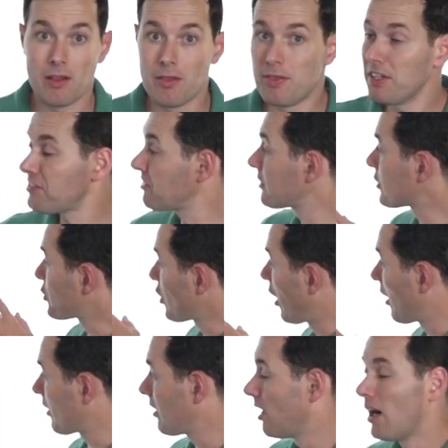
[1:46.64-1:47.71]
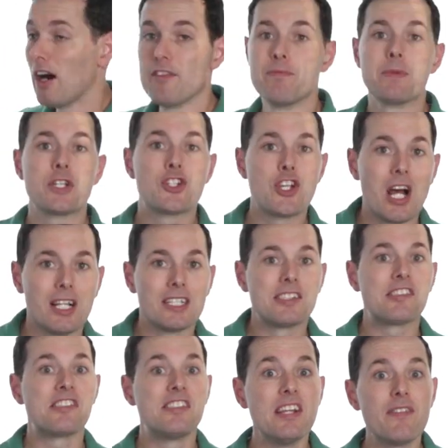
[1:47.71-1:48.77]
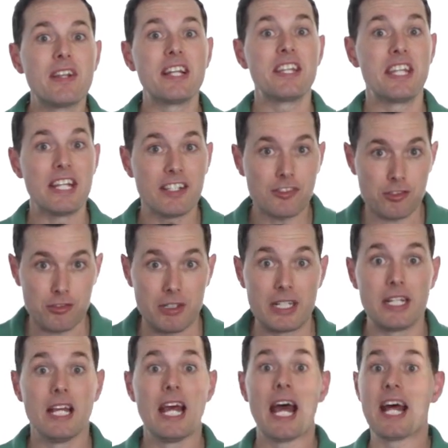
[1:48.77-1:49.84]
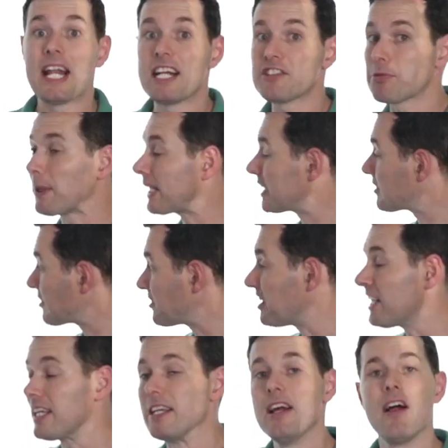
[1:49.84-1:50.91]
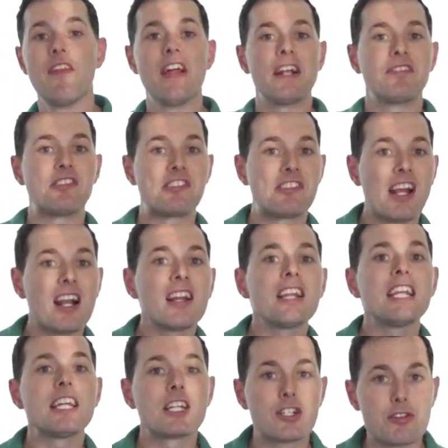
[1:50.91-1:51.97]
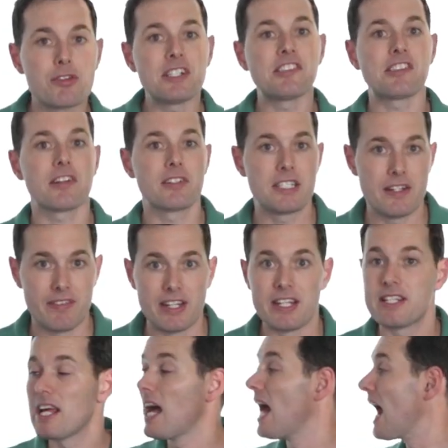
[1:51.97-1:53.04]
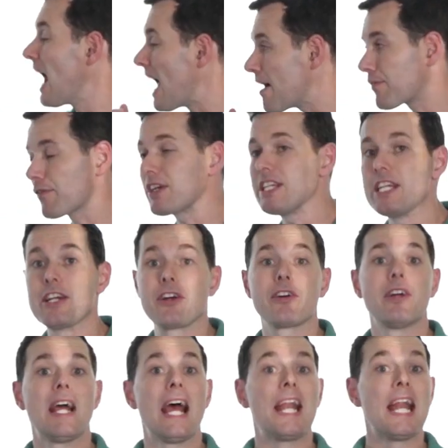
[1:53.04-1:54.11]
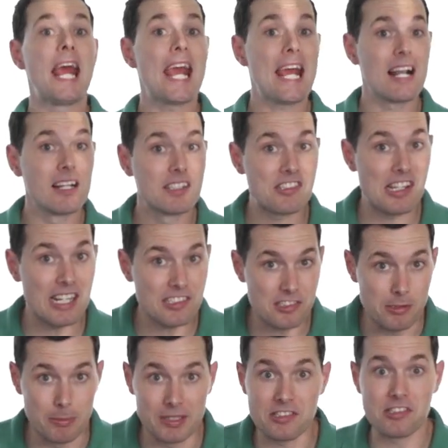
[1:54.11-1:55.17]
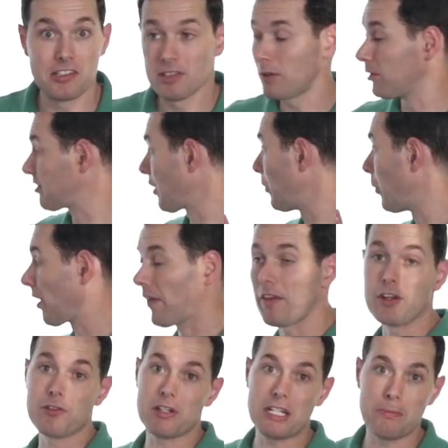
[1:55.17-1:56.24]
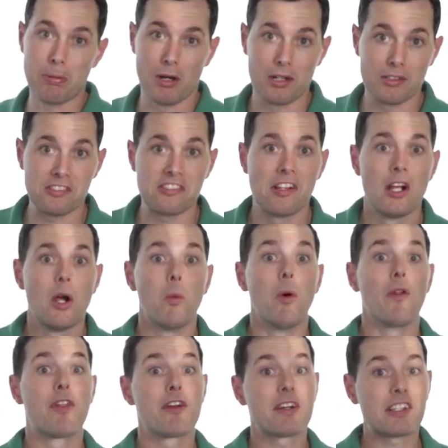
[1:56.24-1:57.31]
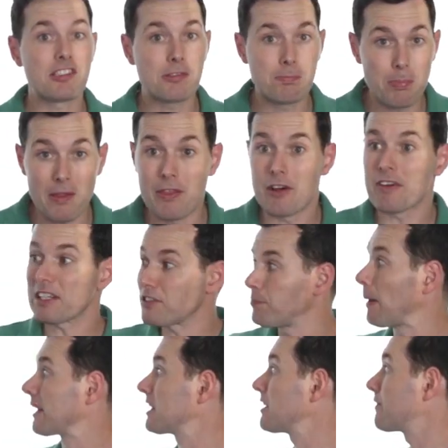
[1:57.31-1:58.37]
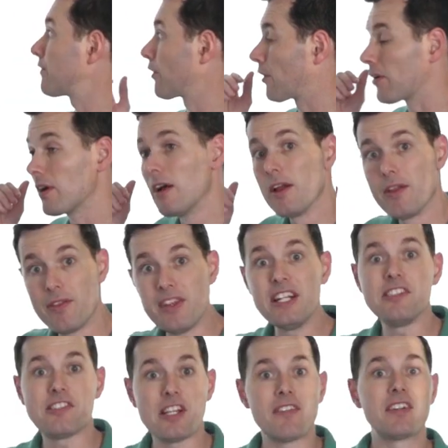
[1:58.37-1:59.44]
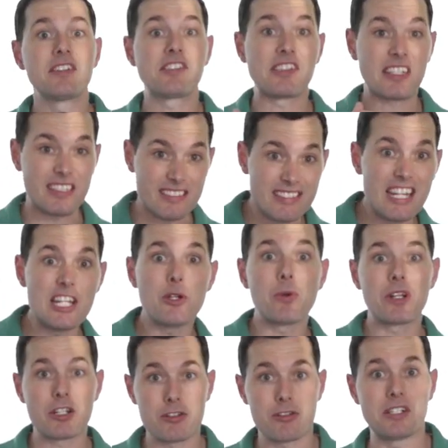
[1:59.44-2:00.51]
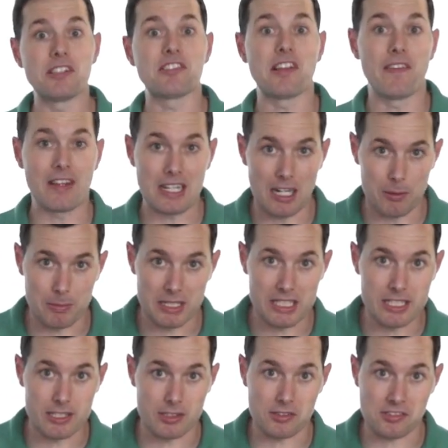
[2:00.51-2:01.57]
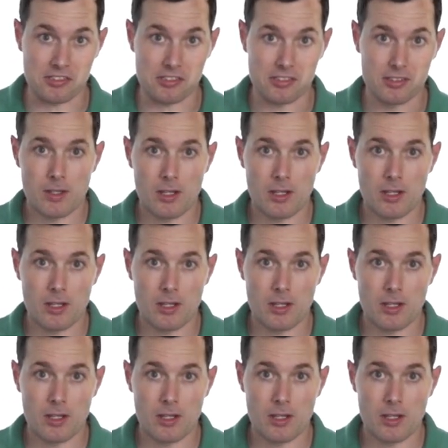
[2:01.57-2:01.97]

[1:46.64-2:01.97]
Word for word: This is a chart of Magellan's dividend history, and as we could see, they have steadily increased their dividend every year, and analyst estimates, those are the one in the green bars, well, they're, ex- they're expecting for these dividends to continue to increase in the coming years.